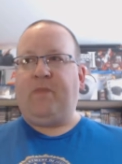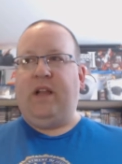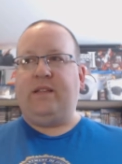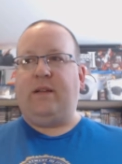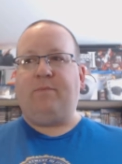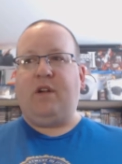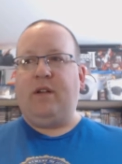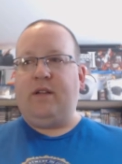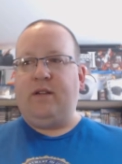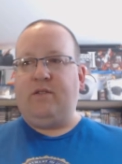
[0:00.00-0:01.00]
is I'm going
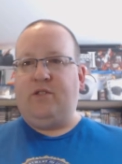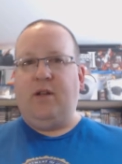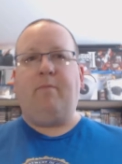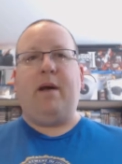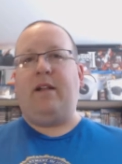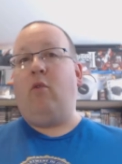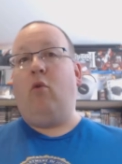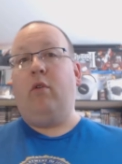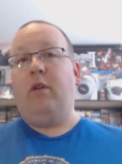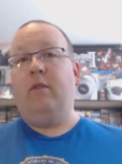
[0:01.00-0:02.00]
to jump out of
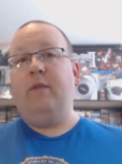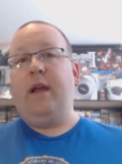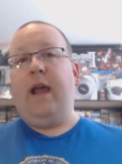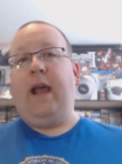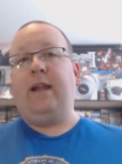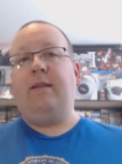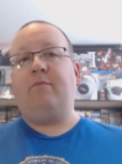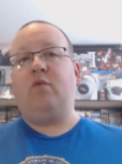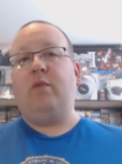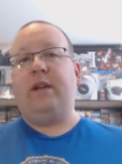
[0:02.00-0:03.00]
order and
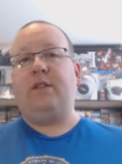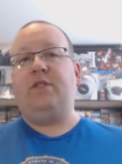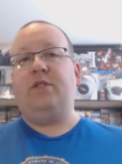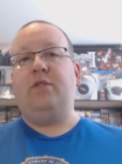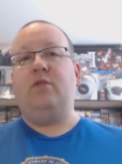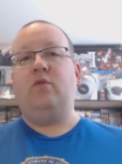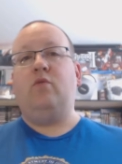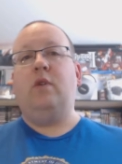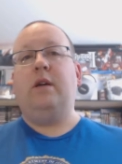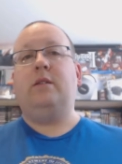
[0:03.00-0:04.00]
I'm going
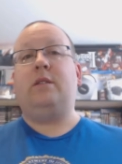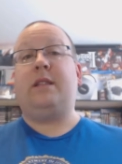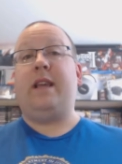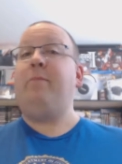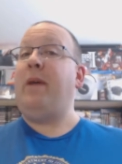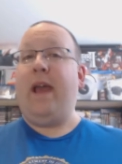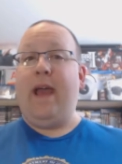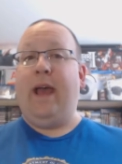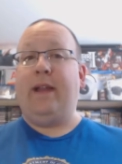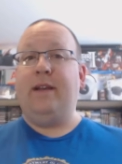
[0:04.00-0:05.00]
to skip
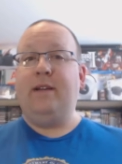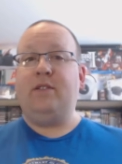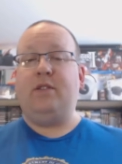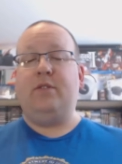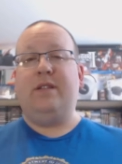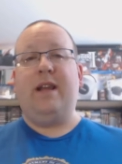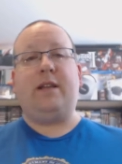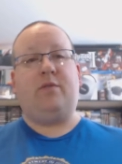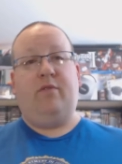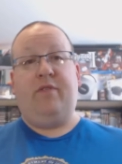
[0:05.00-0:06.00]
ahead to the
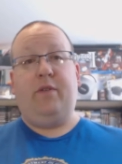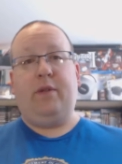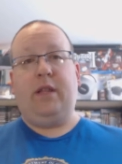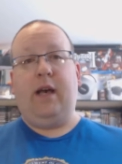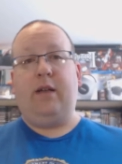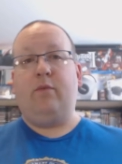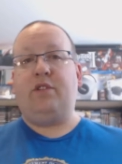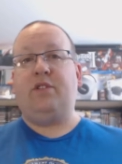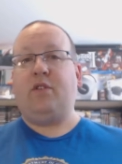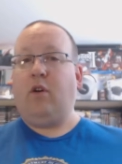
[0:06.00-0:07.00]
next review in line,
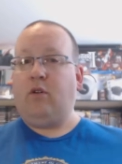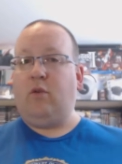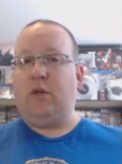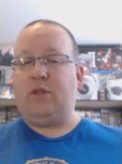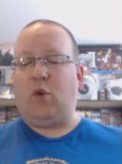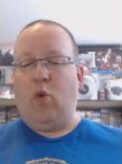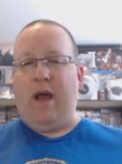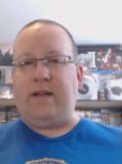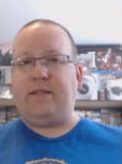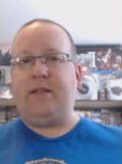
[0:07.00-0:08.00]
which is Gargoyle's
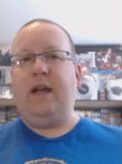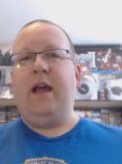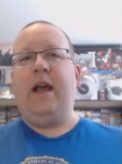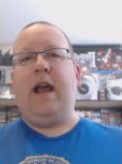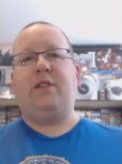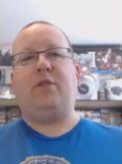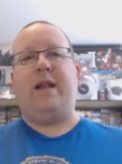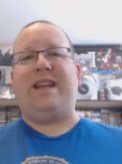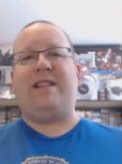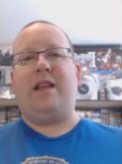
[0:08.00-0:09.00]
Quest, and try
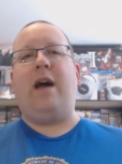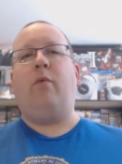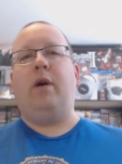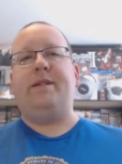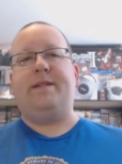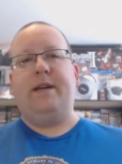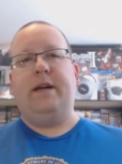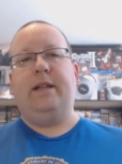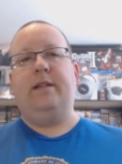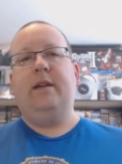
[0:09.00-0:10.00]
to get that one
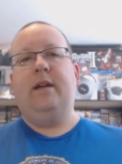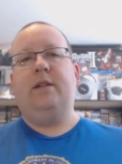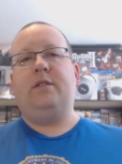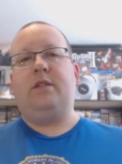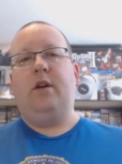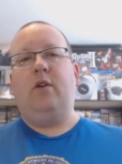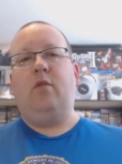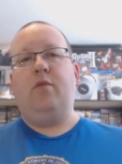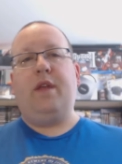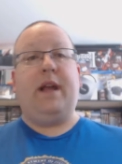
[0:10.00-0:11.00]
done
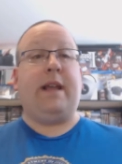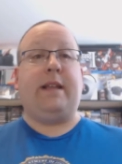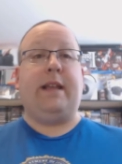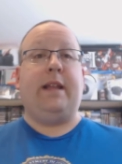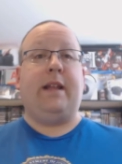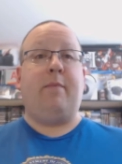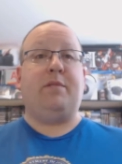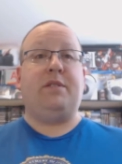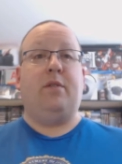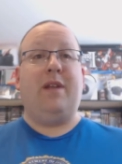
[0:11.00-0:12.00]
so that I can get an
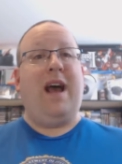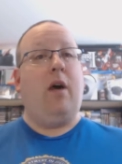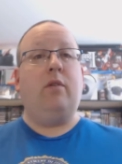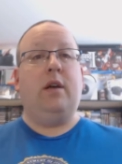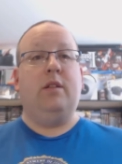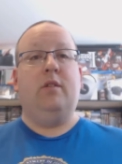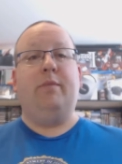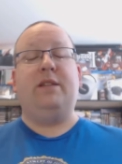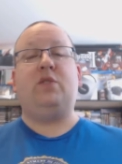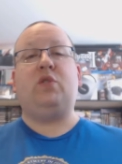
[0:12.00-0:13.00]
episode out a little
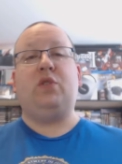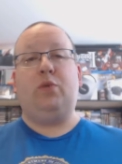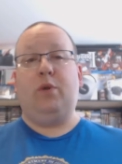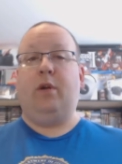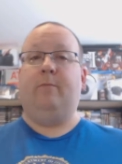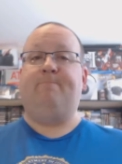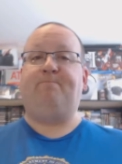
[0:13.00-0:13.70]
bit sooner.